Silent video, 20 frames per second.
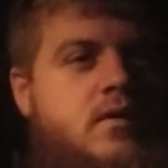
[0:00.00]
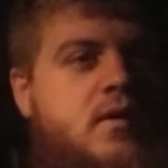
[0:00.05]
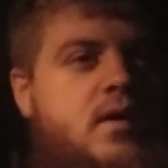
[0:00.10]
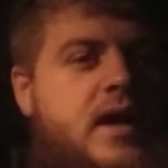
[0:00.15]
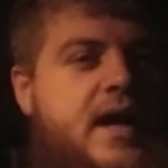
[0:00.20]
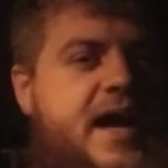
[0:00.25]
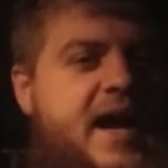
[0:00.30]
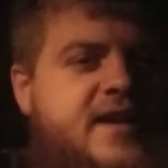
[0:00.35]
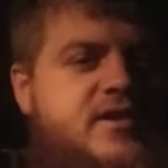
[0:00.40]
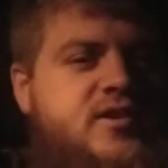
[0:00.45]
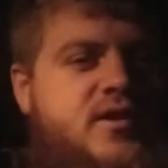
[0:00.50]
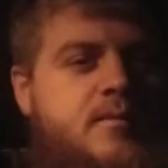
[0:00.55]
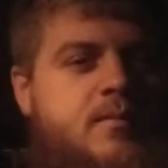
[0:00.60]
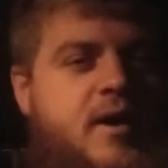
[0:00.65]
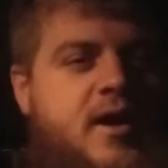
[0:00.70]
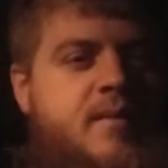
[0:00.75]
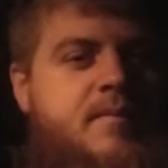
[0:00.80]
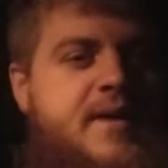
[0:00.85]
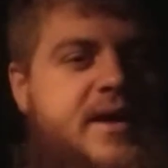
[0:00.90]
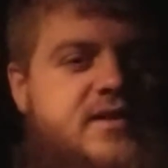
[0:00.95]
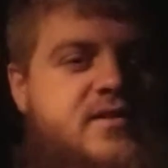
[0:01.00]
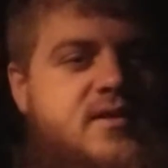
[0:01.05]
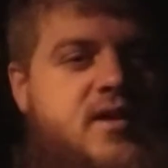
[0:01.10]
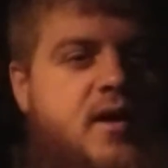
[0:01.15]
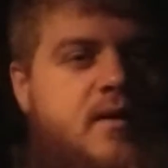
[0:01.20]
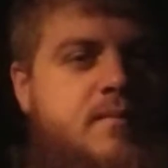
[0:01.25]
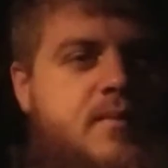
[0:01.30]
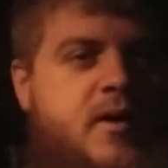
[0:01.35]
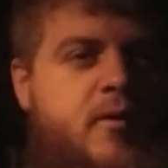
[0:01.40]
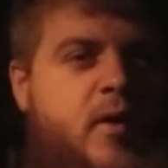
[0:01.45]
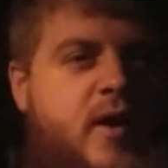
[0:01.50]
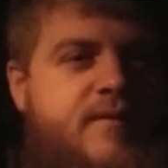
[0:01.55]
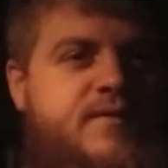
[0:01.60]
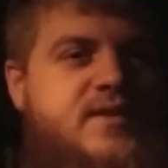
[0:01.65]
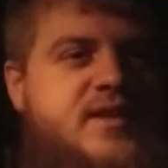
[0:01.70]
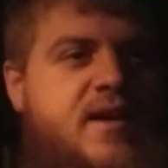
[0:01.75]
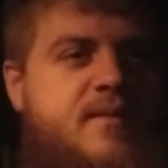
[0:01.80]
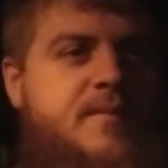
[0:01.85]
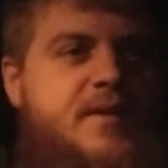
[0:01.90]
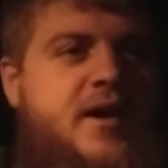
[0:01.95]
I actually might have messed up. My wife
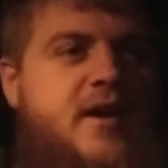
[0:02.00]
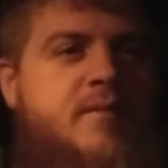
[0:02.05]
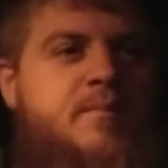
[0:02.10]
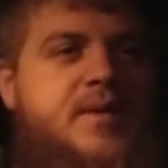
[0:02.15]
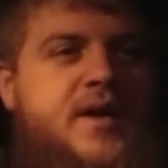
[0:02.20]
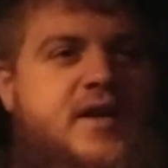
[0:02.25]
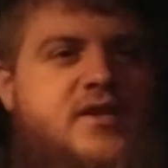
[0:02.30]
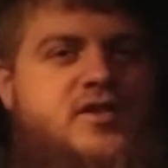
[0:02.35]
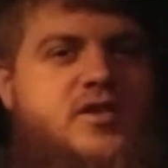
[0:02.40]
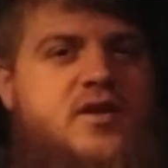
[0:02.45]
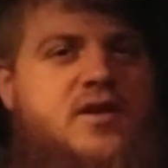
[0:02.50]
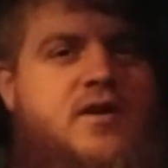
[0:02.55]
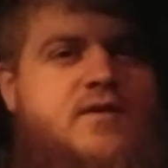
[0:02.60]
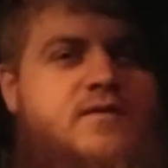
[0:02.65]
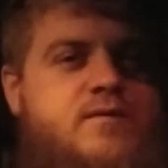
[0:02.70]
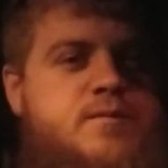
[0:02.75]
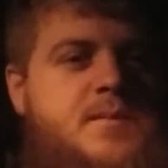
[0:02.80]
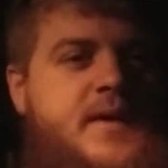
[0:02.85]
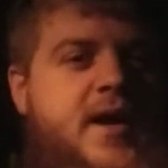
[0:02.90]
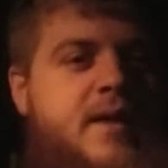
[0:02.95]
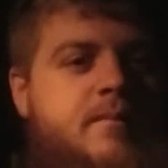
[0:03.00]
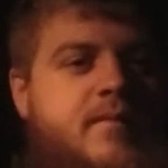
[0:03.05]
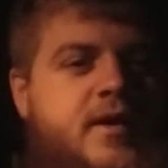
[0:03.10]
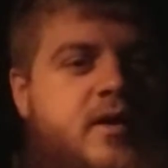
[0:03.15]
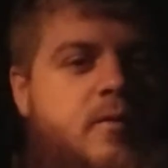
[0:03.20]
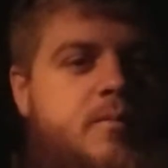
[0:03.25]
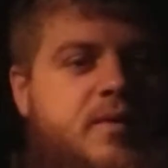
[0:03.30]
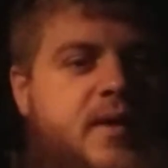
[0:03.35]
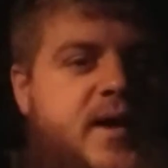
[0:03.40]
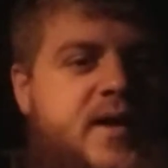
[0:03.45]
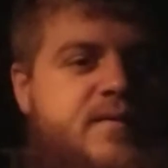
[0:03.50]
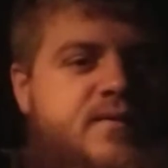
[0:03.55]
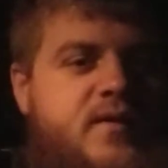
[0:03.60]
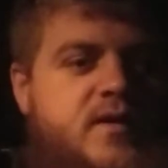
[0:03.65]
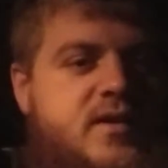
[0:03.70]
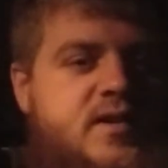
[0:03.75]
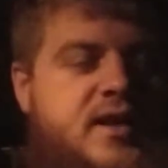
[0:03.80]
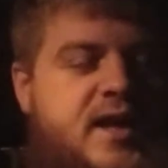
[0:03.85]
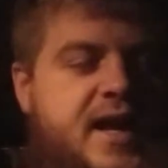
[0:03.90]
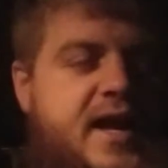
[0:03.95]
sent me a picture of my meal plan
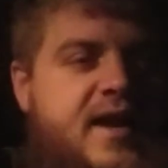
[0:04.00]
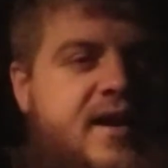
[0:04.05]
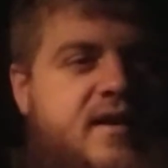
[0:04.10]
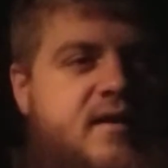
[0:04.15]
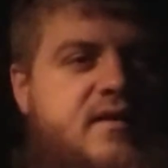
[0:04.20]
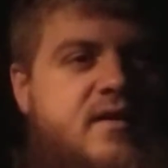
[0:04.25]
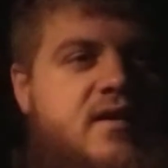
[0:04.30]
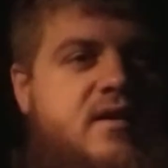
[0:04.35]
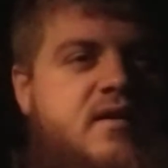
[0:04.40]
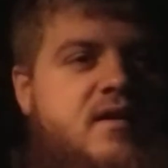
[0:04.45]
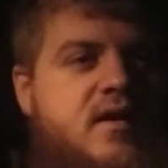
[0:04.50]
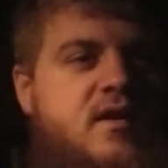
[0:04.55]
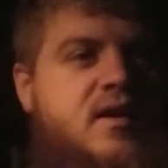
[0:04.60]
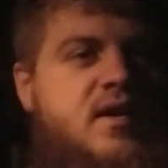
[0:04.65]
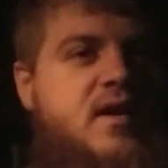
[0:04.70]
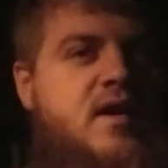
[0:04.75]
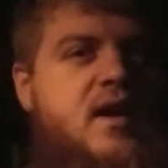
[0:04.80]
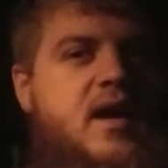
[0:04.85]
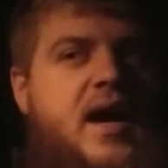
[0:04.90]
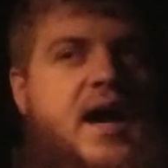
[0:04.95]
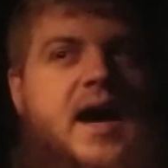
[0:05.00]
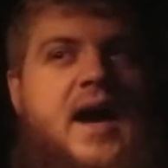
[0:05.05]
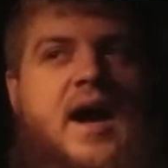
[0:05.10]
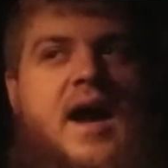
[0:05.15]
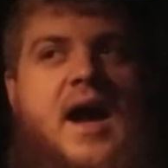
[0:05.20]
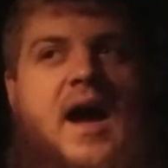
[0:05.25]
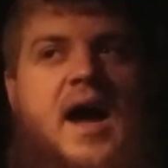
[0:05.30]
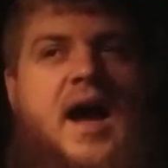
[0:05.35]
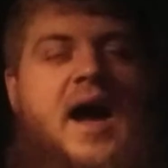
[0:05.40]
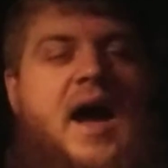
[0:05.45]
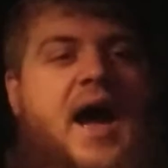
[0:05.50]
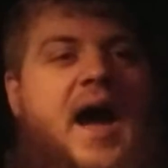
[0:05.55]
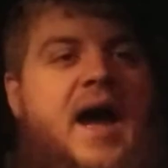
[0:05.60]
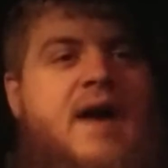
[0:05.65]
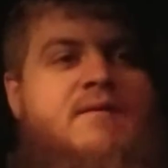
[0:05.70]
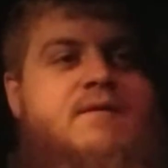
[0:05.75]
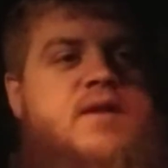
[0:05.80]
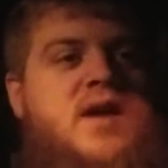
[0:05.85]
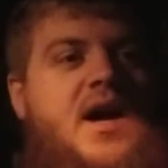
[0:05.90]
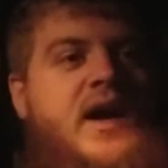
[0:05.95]
for today, and
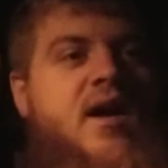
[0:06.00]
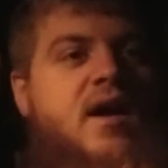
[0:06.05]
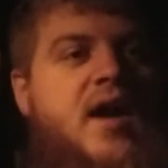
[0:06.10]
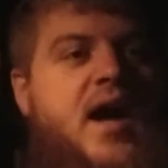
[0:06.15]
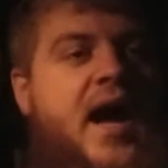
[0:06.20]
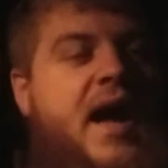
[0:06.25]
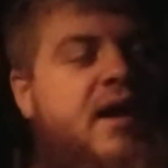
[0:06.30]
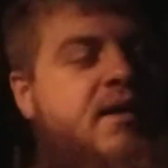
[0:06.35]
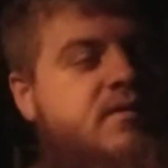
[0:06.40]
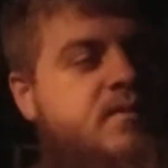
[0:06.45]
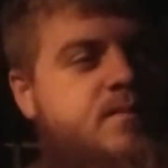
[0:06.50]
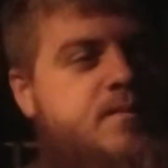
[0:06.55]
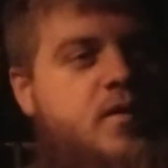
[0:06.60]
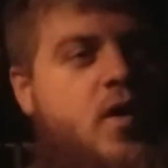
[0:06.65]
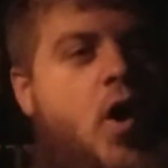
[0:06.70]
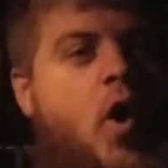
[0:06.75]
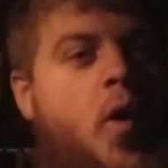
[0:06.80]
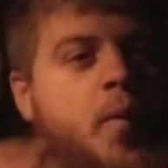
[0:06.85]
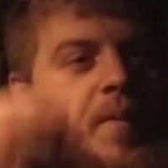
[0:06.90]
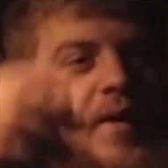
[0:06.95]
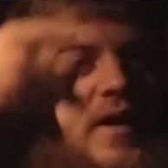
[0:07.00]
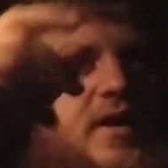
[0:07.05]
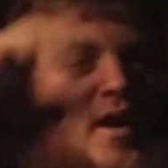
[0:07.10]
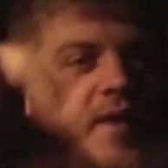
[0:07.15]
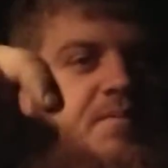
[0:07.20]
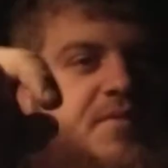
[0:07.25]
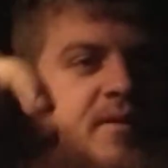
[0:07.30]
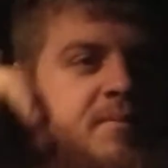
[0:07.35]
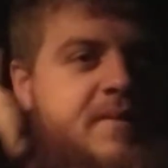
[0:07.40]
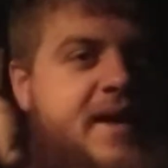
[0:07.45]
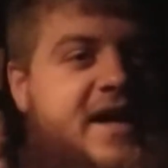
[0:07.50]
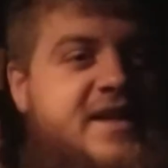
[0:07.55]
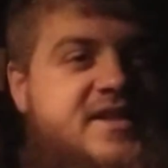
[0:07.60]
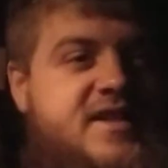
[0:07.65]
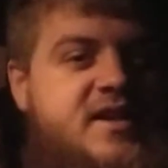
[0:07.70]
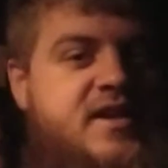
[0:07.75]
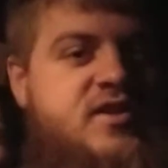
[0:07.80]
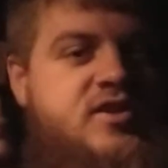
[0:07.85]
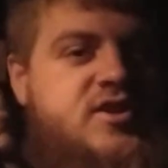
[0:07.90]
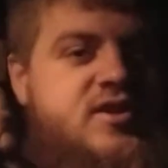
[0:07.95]
I opened up the
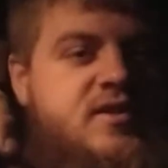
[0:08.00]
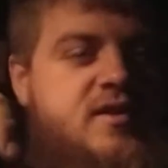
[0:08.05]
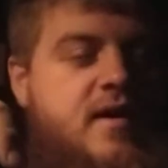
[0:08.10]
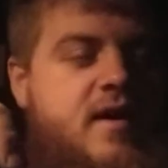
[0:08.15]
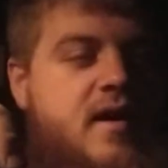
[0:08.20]
message,